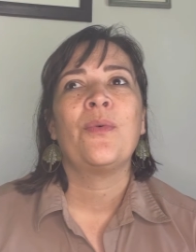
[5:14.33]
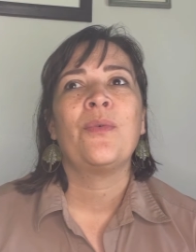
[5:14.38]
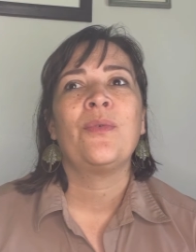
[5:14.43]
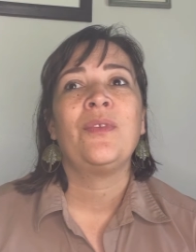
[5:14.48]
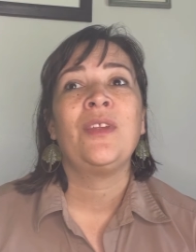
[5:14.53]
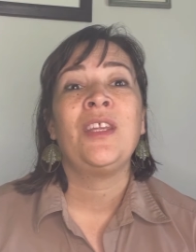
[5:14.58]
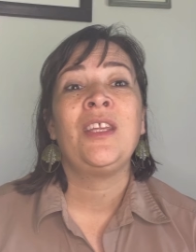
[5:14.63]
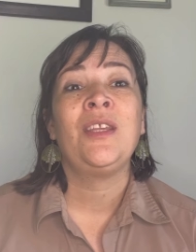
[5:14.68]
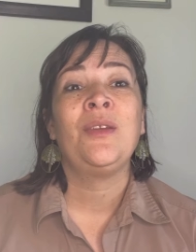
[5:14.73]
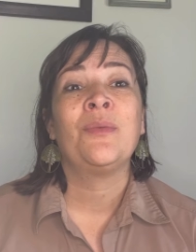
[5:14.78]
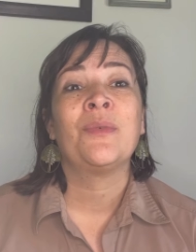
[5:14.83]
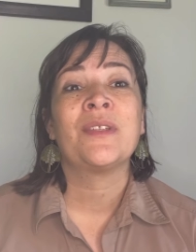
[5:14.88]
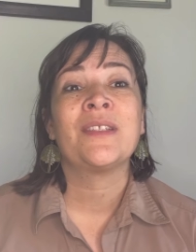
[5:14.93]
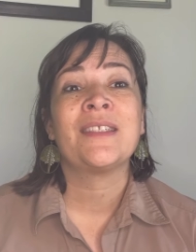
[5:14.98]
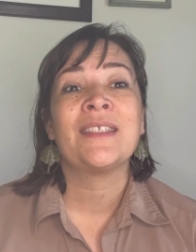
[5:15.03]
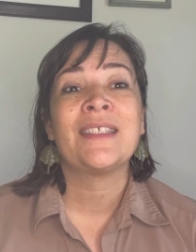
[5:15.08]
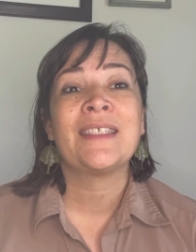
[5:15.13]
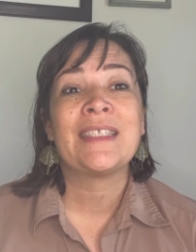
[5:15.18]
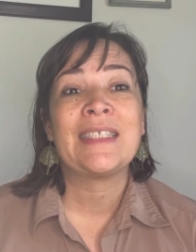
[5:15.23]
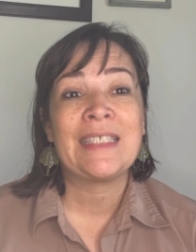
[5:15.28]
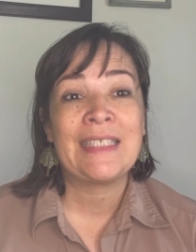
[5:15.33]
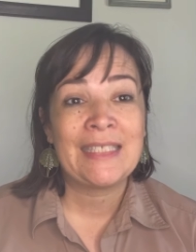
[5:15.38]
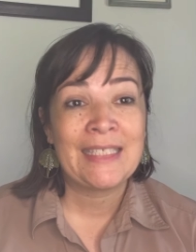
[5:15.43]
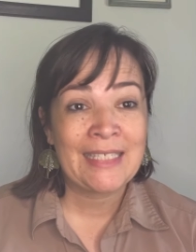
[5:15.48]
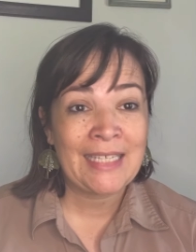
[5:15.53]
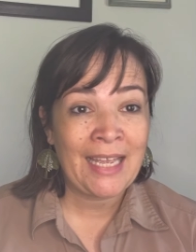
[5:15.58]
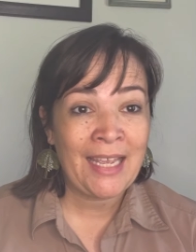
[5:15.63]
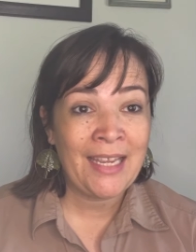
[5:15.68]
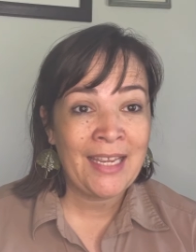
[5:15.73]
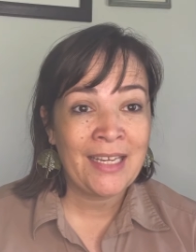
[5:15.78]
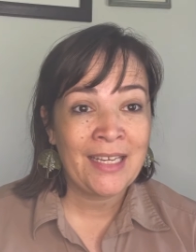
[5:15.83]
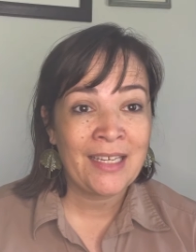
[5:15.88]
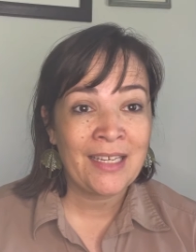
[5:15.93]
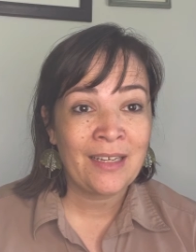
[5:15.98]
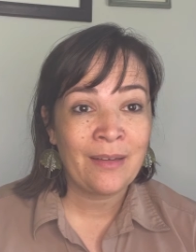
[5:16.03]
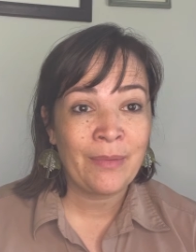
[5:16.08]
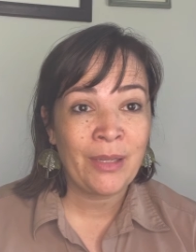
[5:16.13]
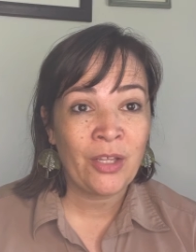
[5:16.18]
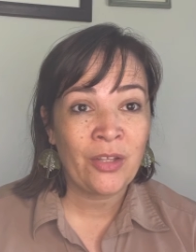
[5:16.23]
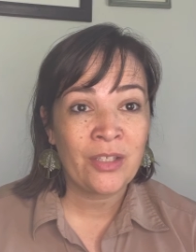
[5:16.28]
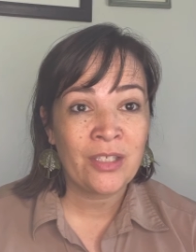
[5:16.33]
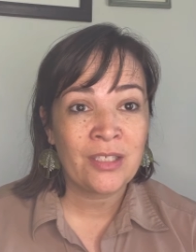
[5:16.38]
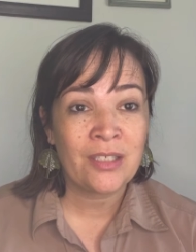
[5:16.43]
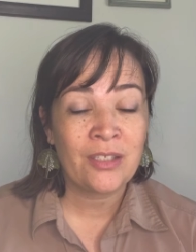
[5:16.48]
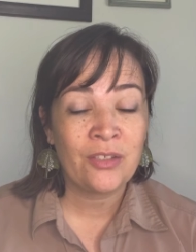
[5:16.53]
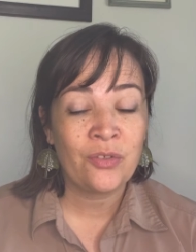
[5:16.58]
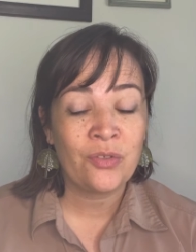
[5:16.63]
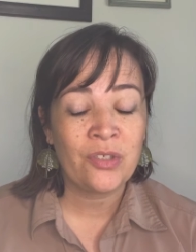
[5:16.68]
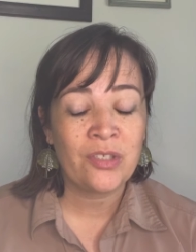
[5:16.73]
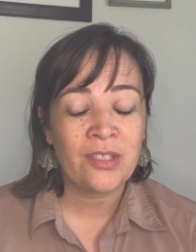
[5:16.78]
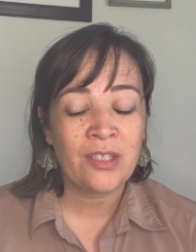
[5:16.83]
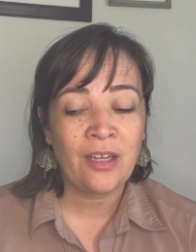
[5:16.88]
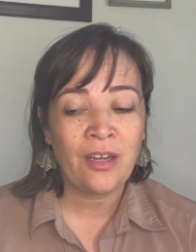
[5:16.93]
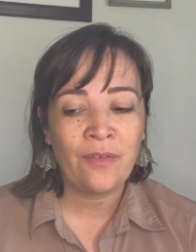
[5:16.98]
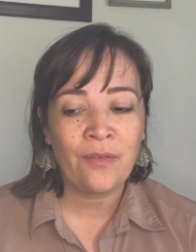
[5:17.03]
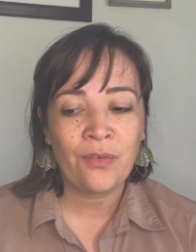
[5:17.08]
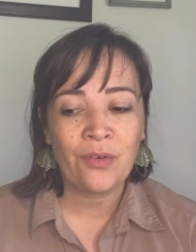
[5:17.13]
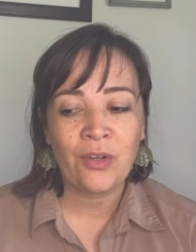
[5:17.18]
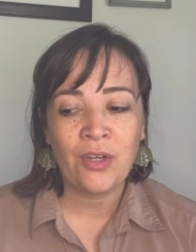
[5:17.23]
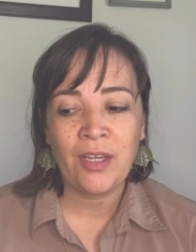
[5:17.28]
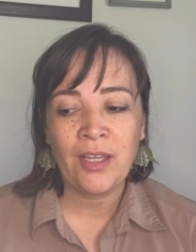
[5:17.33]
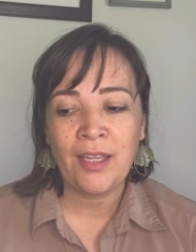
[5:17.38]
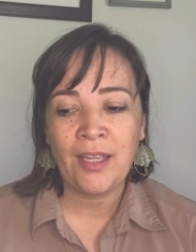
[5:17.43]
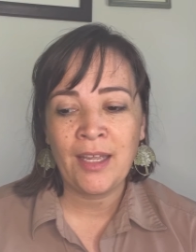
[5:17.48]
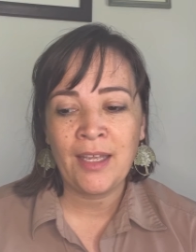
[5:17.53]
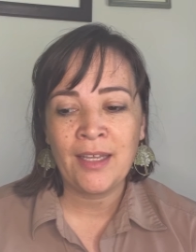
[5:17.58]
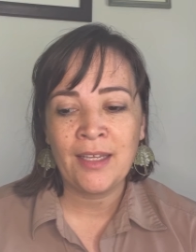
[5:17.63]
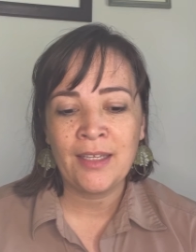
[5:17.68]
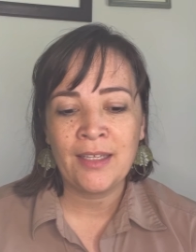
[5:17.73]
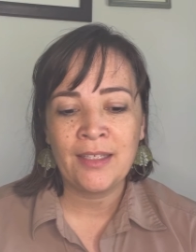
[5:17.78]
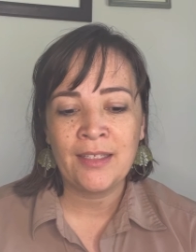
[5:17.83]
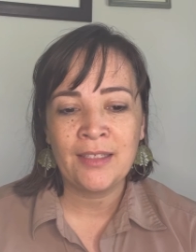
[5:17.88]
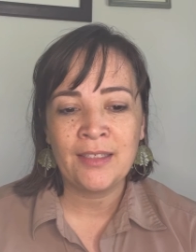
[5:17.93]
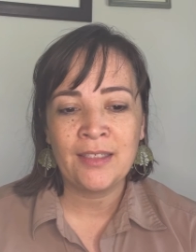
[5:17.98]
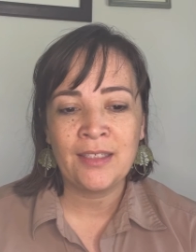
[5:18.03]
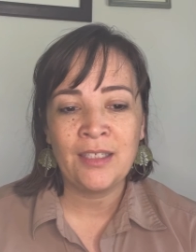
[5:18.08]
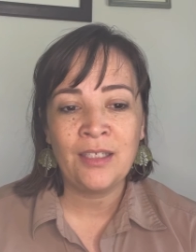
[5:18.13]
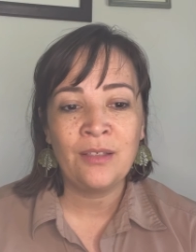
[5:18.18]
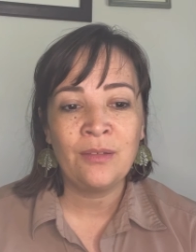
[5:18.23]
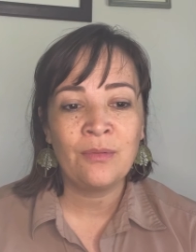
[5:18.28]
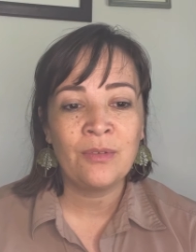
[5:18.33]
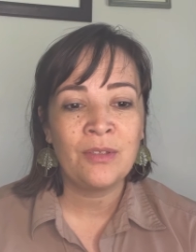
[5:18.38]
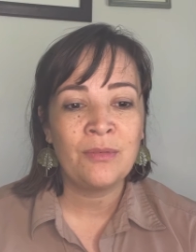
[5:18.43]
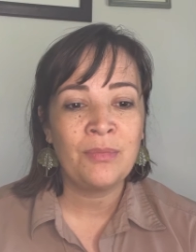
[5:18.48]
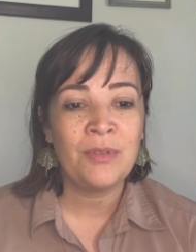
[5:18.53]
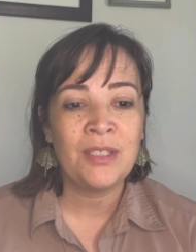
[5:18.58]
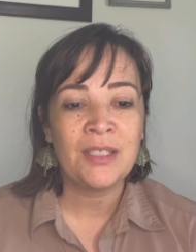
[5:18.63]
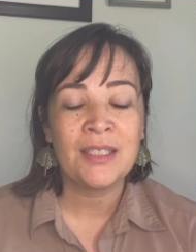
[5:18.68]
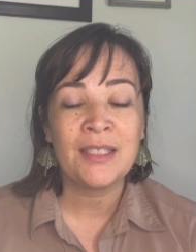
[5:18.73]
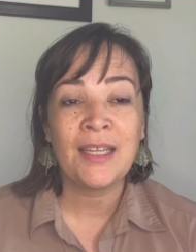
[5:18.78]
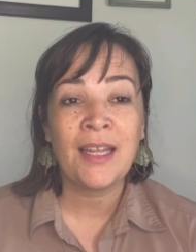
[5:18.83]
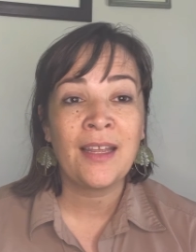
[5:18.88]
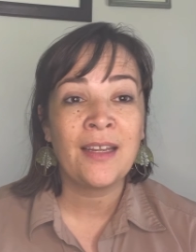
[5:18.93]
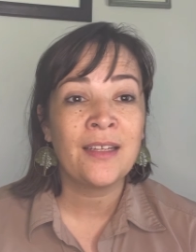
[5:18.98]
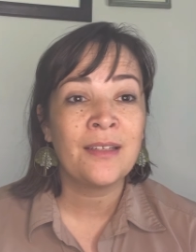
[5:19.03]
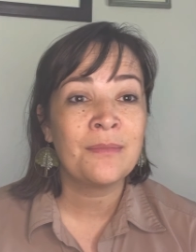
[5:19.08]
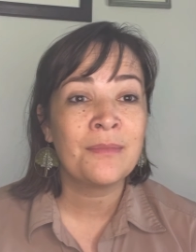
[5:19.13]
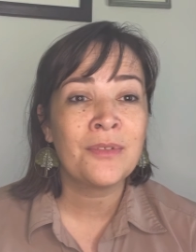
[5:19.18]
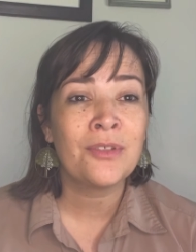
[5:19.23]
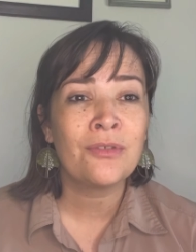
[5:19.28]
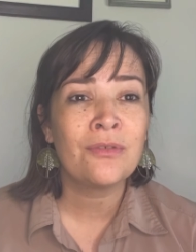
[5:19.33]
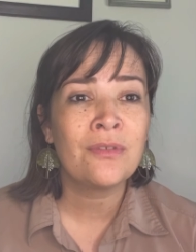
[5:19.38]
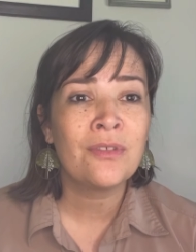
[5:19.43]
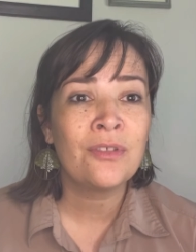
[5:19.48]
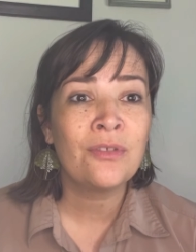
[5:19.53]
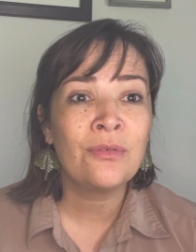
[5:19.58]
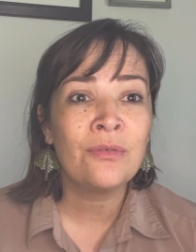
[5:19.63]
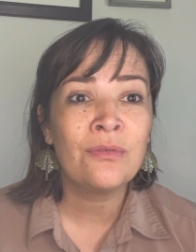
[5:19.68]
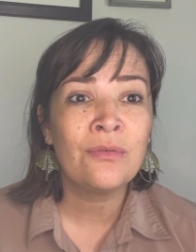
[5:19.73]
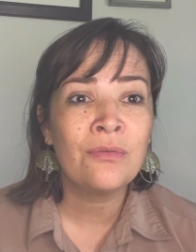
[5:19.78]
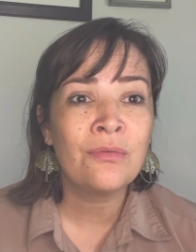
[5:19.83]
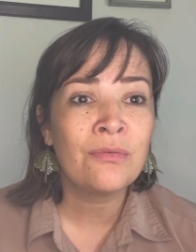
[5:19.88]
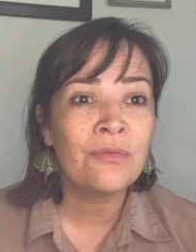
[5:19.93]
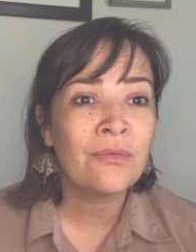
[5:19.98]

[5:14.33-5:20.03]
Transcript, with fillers: he was excited about this new discovery and he would be staying up till two,